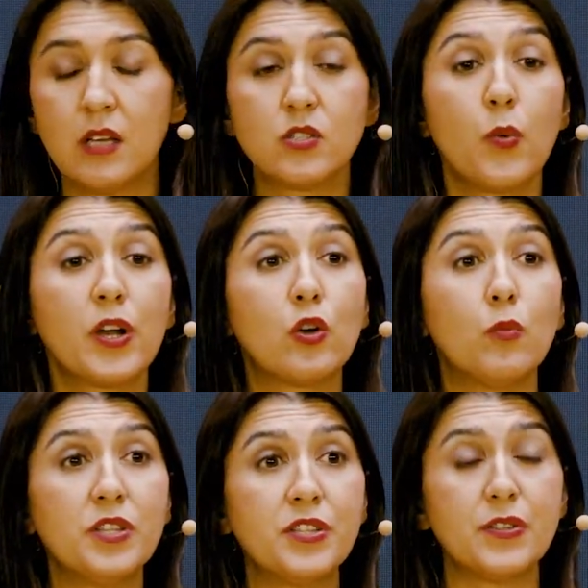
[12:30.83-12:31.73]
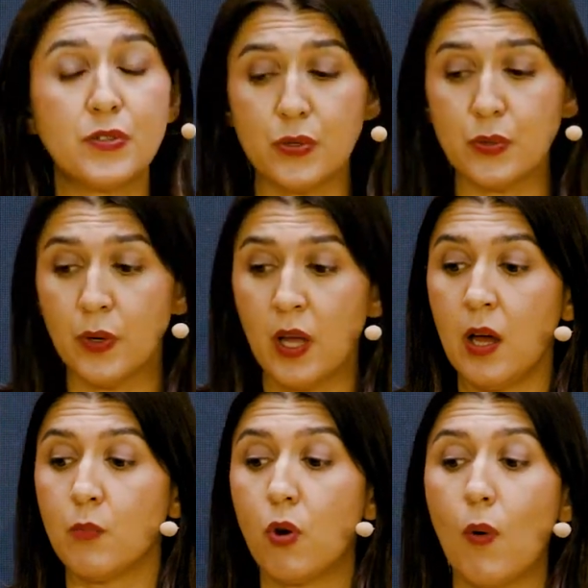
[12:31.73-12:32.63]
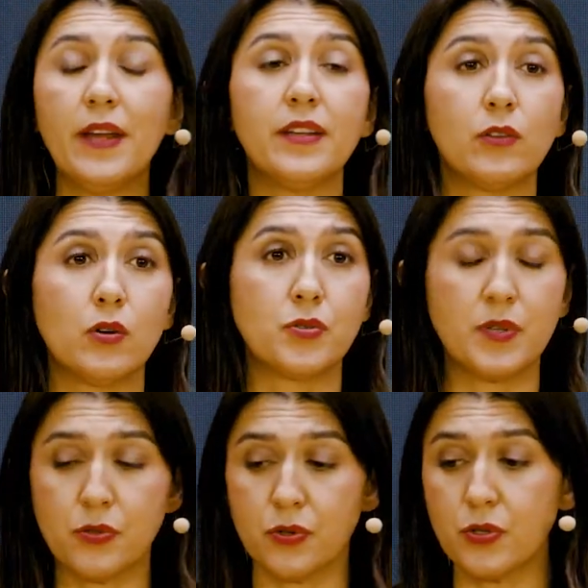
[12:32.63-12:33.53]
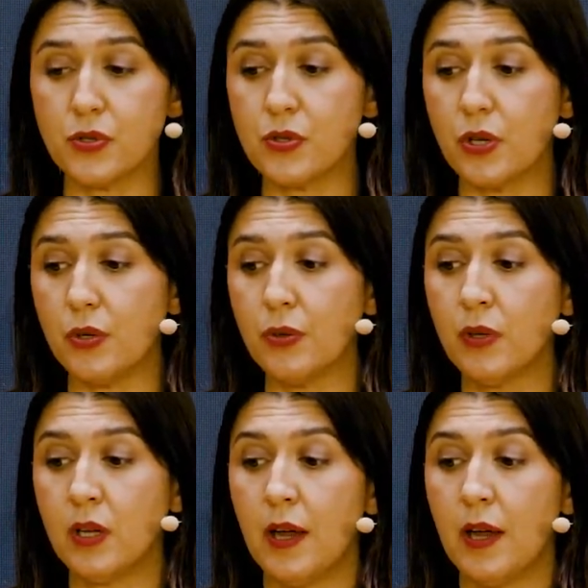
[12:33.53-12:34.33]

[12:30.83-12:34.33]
So we're committed to providing those resources to you